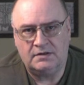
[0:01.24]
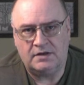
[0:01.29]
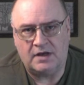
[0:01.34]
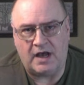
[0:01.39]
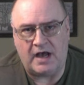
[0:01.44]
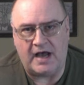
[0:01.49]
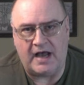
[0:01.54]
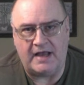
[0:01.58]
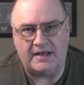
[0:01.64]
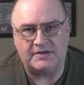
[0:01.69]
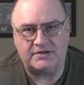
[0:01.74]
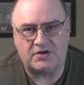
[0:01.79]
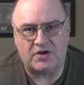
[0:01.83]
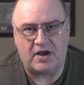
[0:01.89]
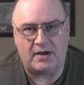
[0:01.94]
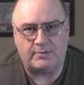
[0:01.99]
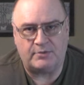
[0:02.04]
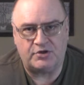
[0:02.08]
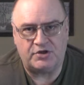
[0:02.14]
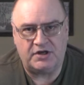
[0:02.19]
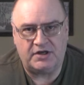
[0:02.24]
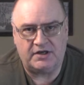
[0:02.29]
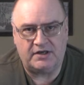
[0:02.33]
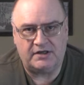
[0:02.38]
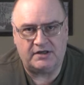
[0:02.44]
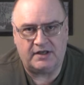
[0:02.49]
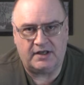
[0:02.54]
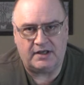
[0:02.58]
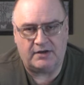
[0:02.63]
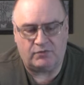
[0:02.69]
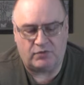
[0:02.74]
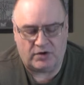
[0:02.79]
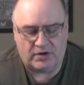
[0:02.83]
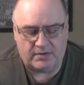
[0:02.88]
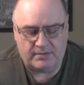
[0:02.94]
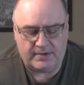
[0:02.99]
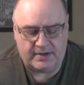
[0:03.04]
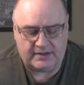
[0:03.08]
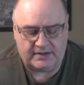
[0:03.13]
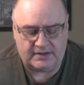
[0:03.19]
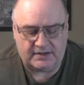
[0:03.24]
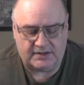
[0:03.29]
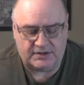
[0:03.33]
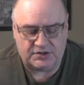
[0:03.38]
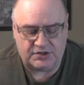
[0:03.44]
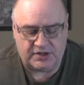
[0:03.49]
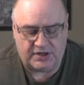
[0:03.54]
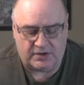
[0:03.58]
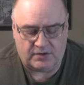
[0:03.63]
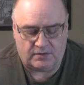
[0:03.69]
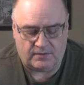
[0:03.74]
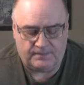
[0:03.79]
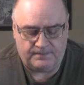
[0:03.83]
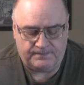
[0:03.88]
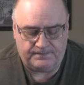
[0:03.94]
Hi, Scott Machine Gun Dad. Welcome back to the channel.